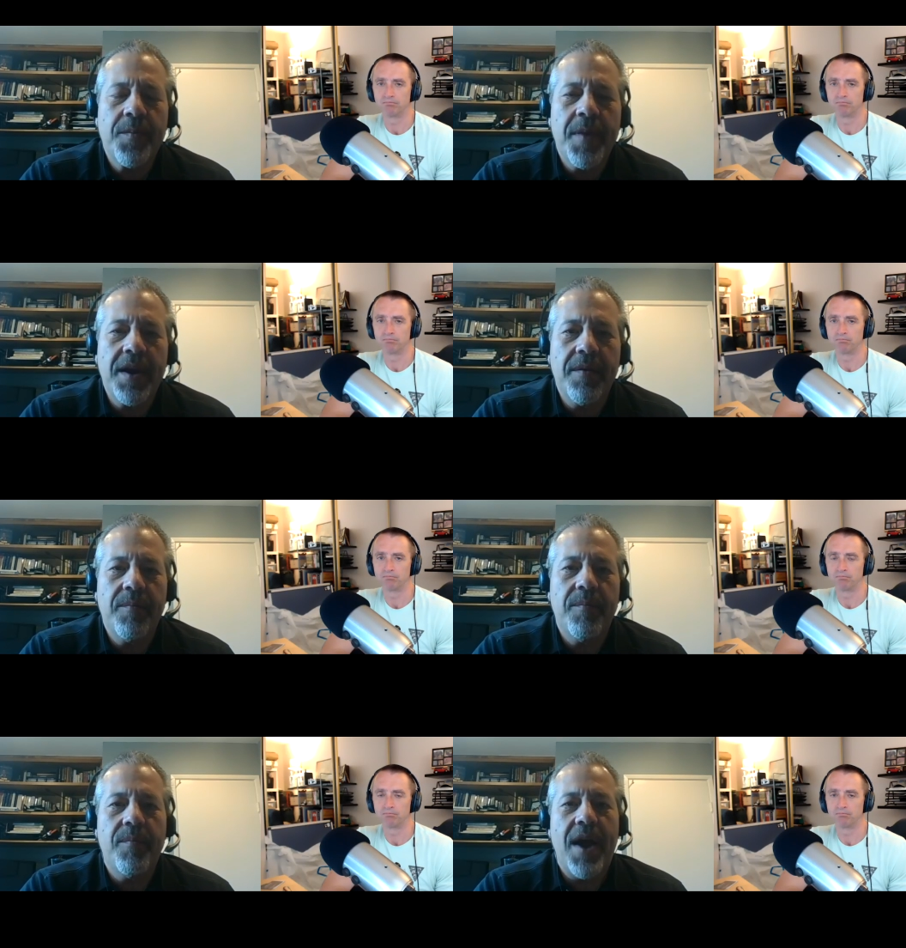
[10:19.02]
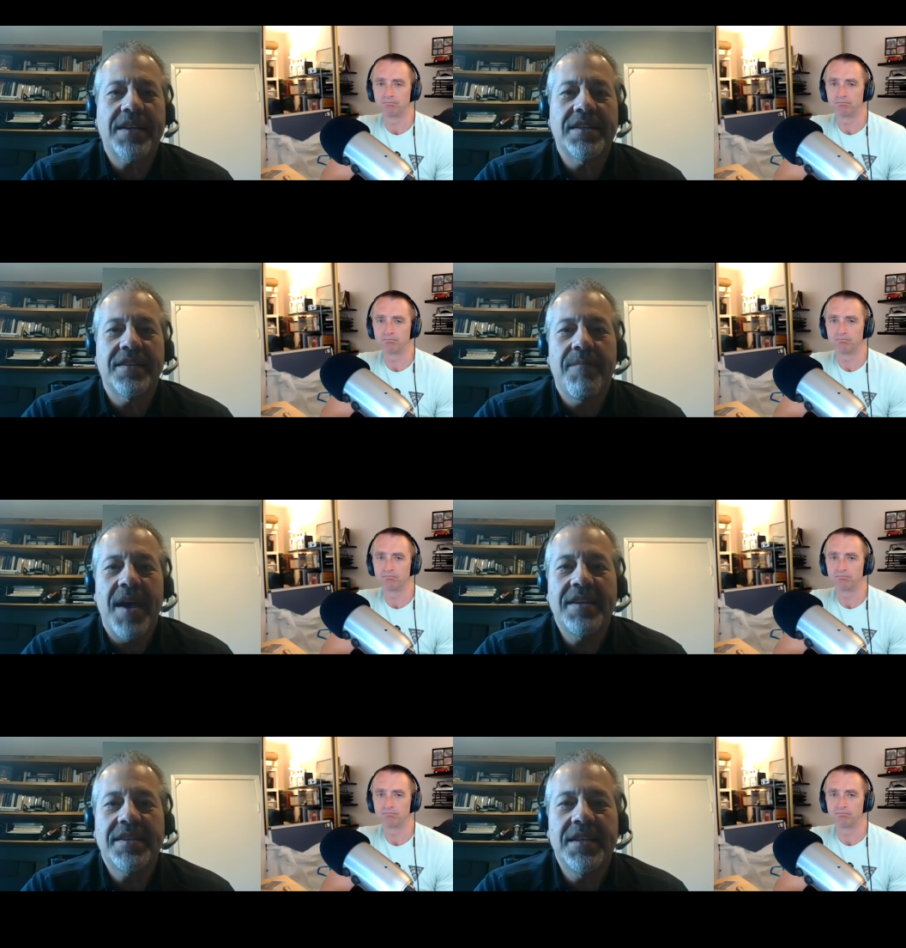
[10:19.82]
Speaker 1: my practice of
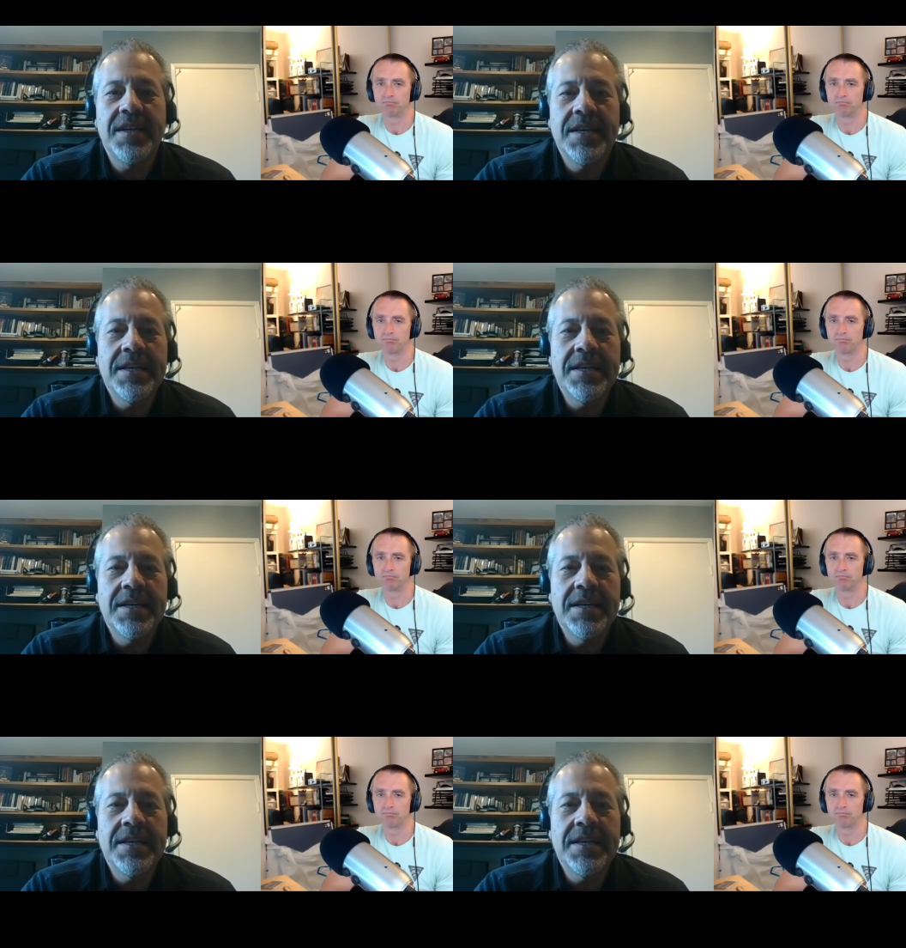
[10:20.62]
medicine